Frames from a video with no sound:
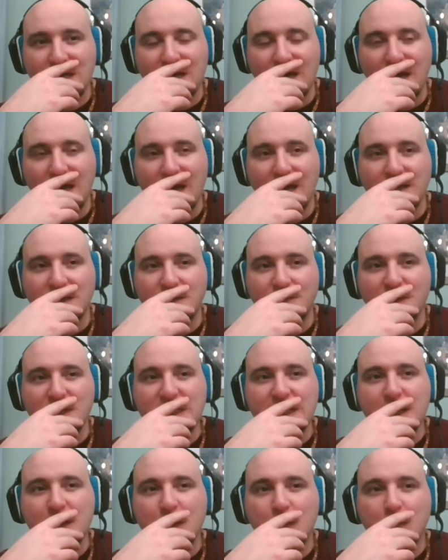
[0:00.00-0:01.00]
and the
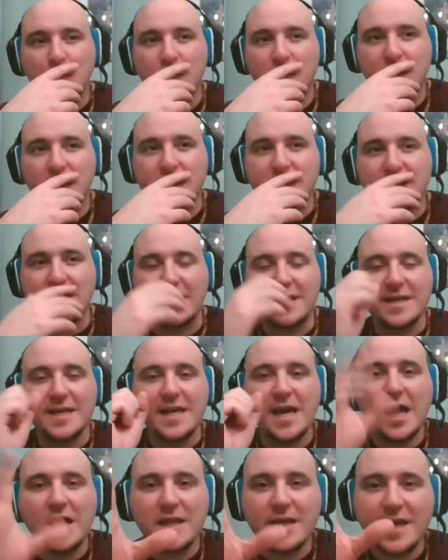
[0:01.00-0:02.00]
material world is like
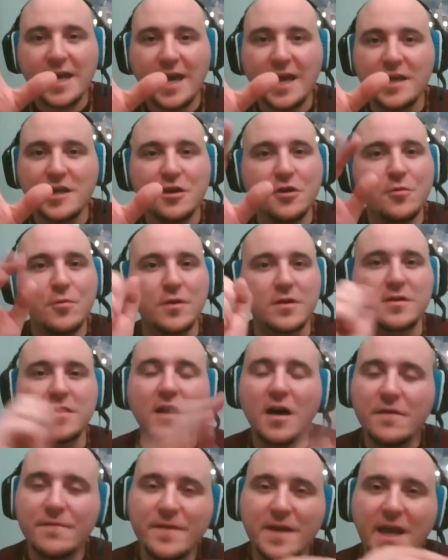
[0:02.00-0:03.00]
yelling at you or
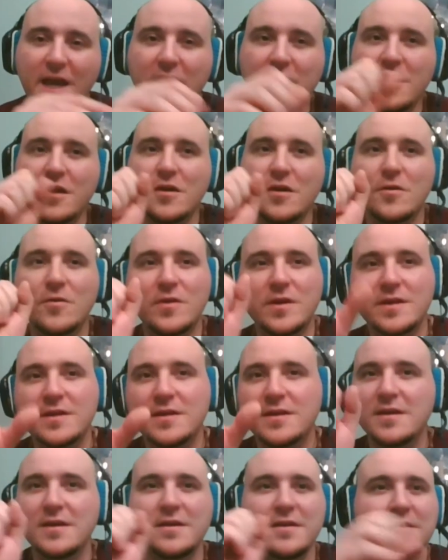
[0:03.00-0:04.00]
loving at you, and
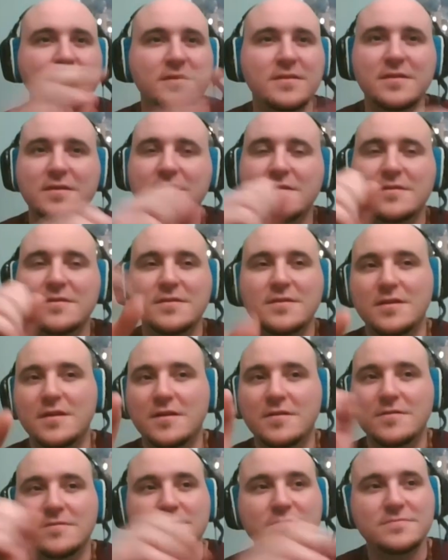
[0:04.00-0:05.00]
you
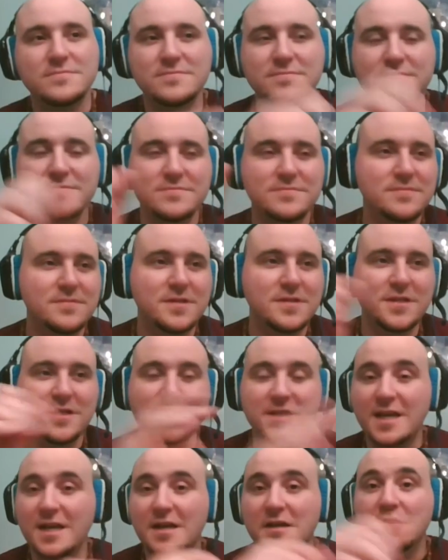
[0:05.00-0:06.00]
know,
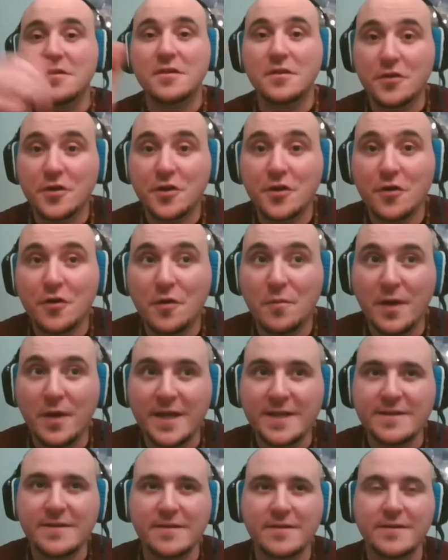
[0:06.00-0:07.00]
she's like a little girl,
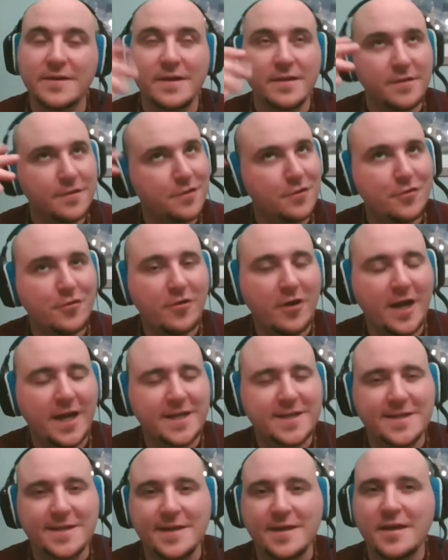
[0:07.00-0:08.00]
basically, a little
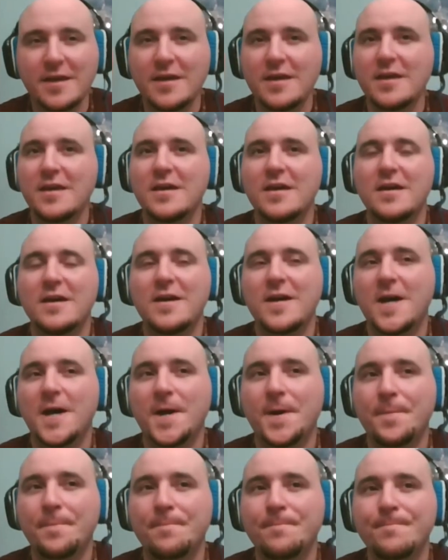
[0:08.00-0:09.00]
crazy.
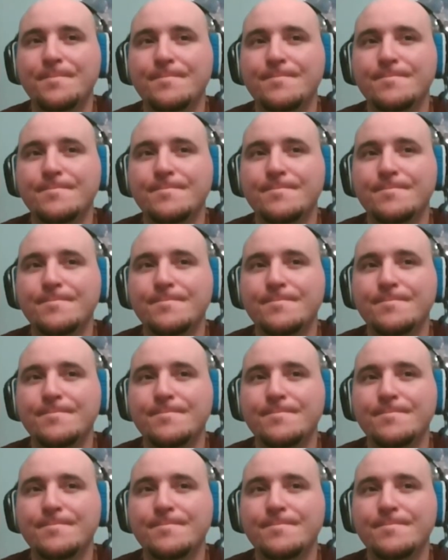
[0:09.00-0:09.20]
Um,